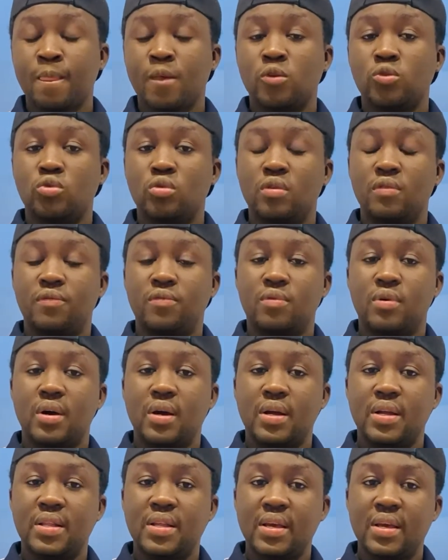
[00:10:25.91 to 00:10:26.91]
So if you are
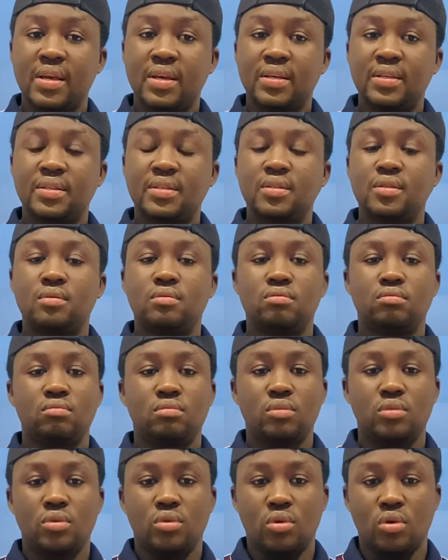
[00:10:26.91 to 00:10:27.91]
a nurse,
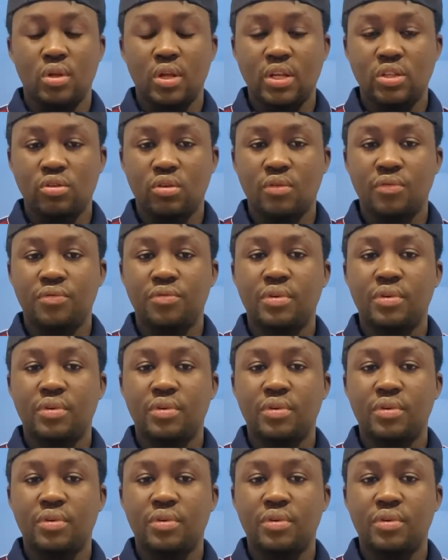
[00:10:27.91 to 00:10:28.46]
your letter of